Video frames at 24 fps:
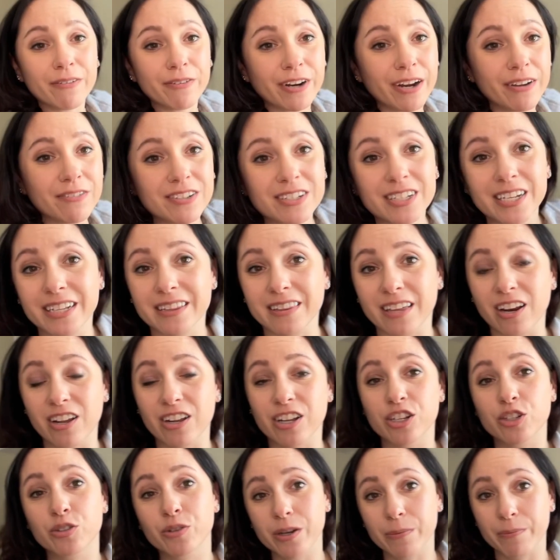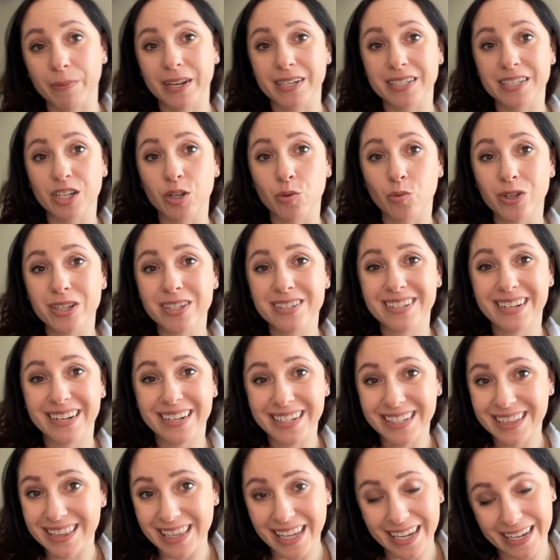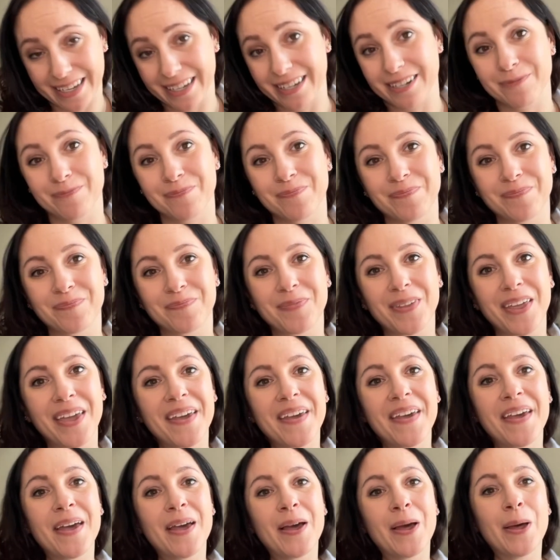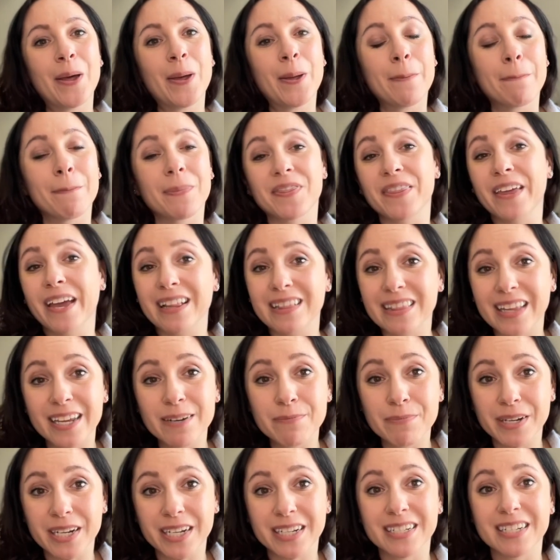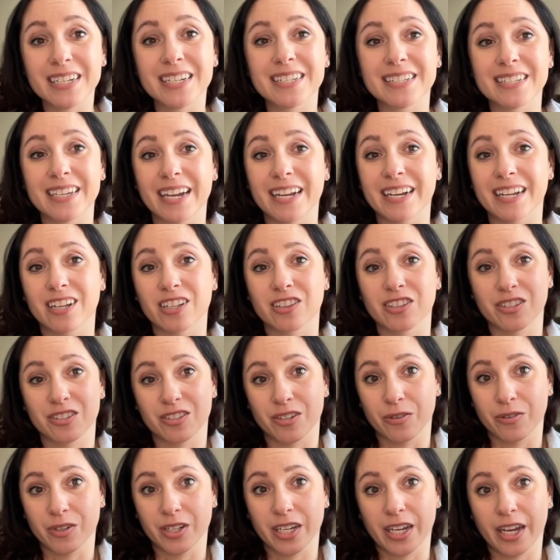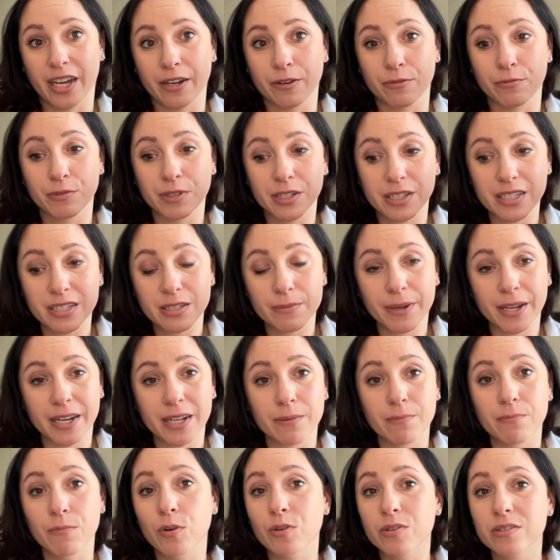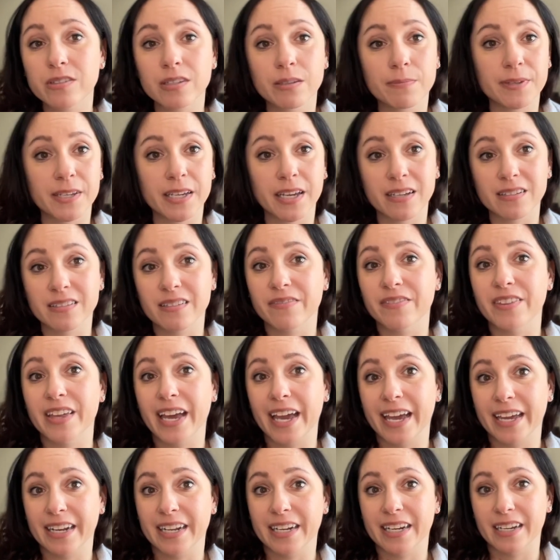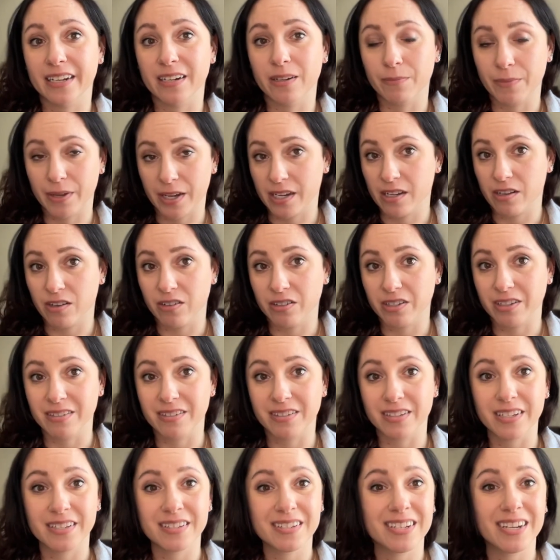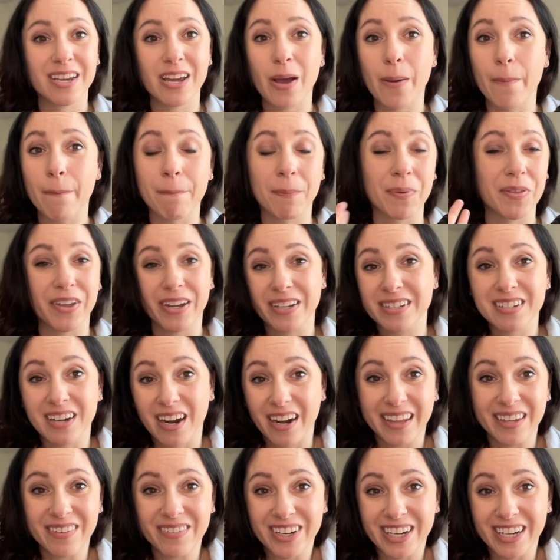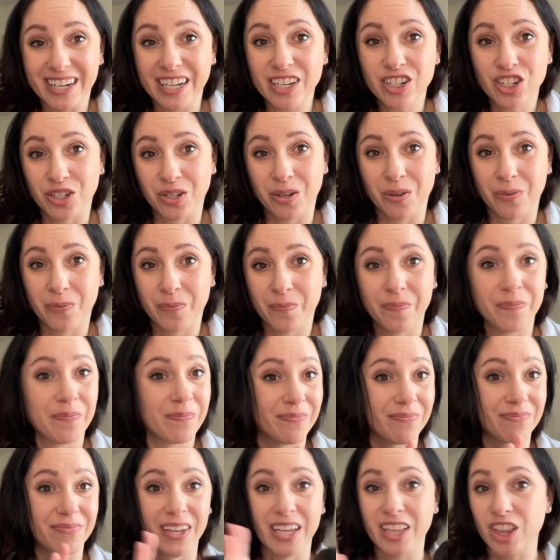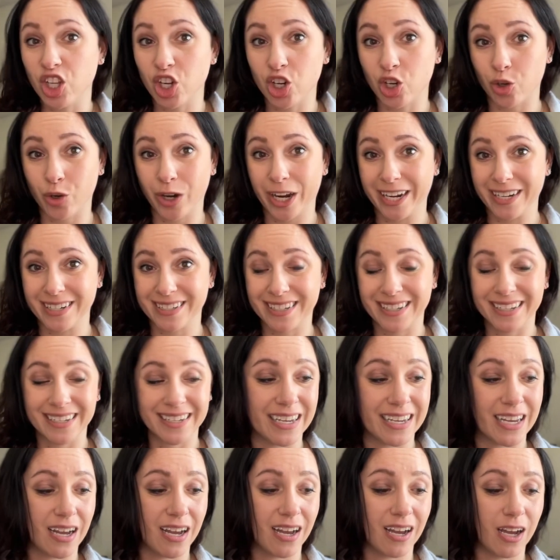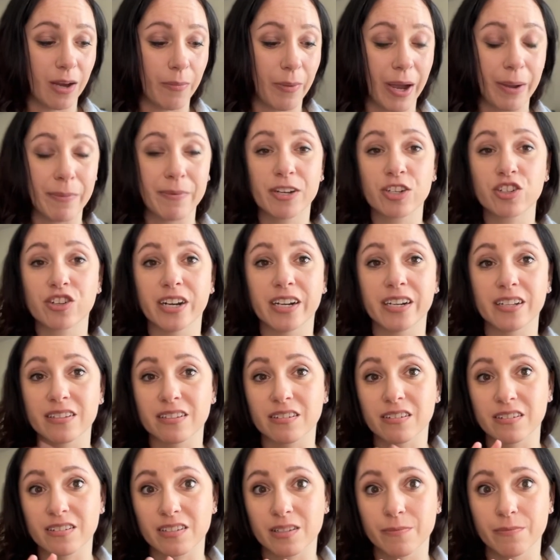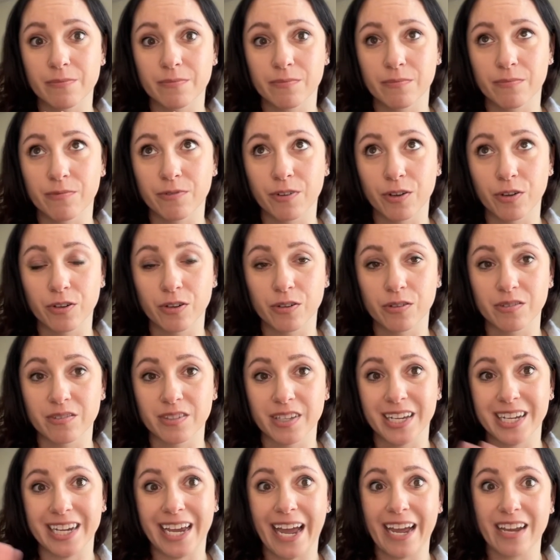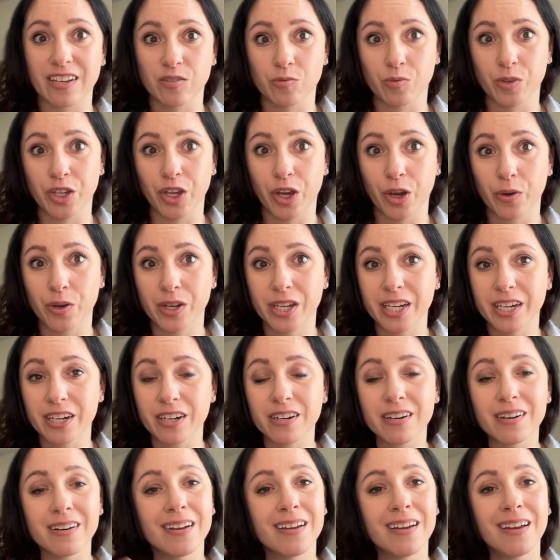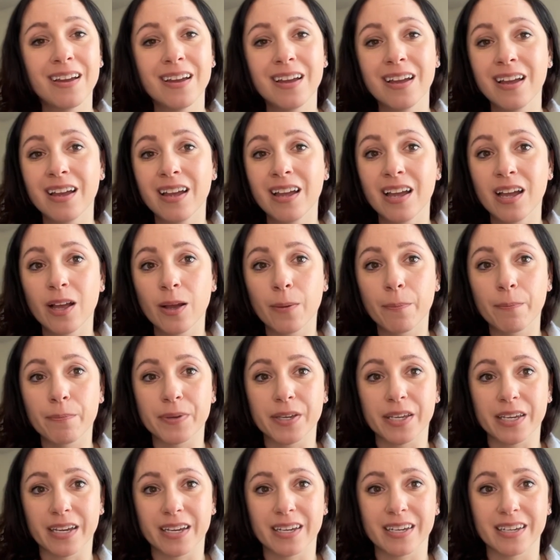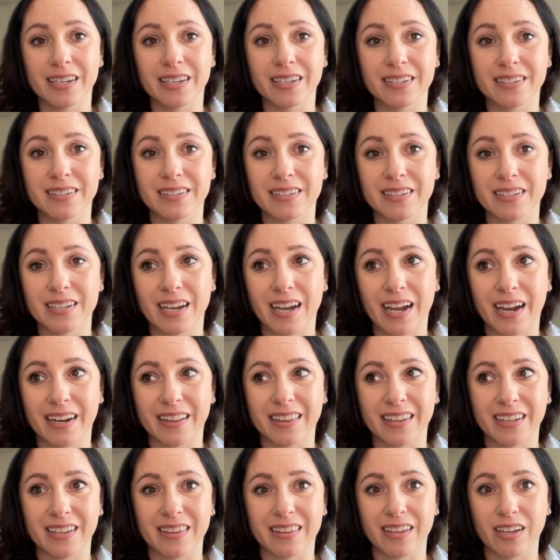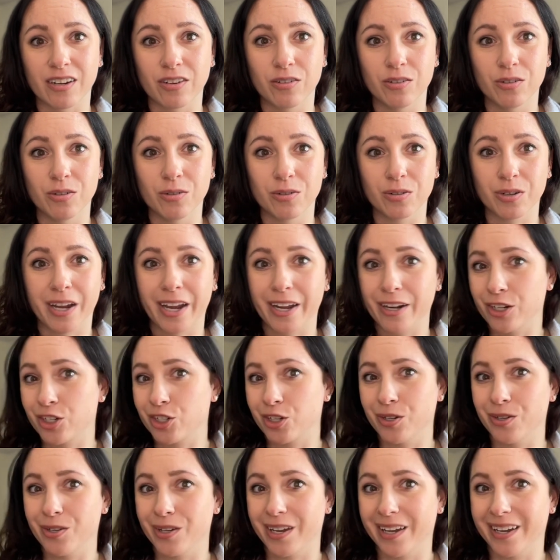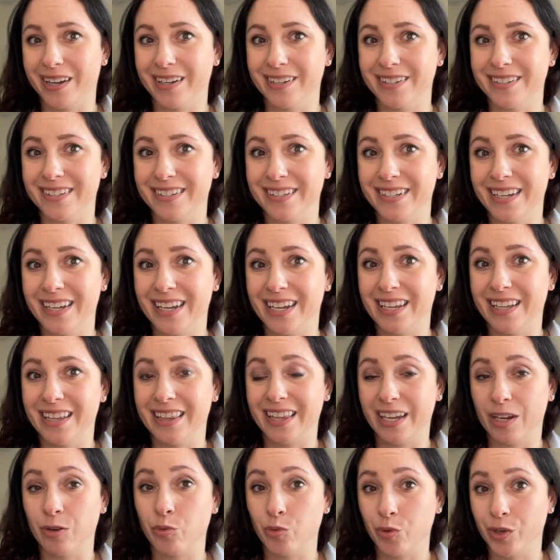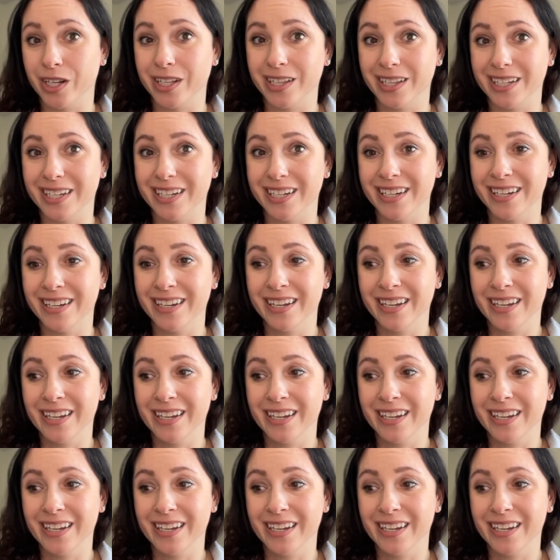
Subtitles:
have to take that on a trip. I did it once and I didn't like it. But that led me to deciding on the Sony. I really debated, mostly because of the editing to make it all consistent, but that's not even an issue. They look great. I'm going to try and insert some photos like as we go here, because I think that'll kind of show you guys they really,